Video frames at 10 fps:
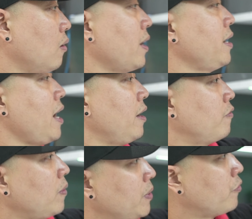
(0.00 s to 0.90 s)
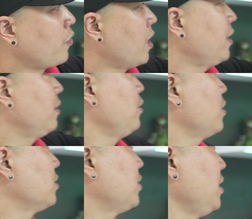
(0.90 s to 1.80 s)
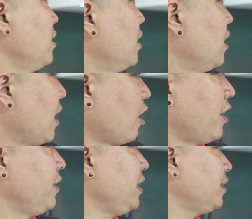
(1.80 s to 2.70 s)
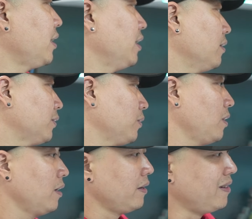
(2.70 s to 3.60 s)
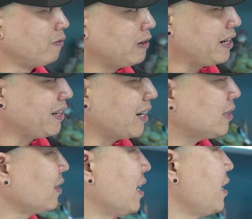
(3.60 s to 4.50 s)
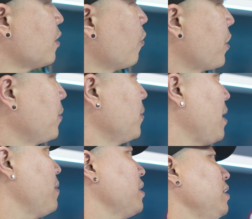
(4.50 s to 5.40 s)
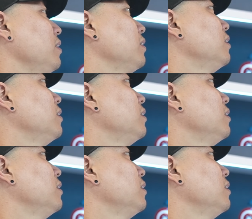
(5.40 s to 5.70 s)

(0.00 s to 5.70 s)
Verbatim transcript: All right, and from the front, you can see a lot of details. Really nice line go through everything.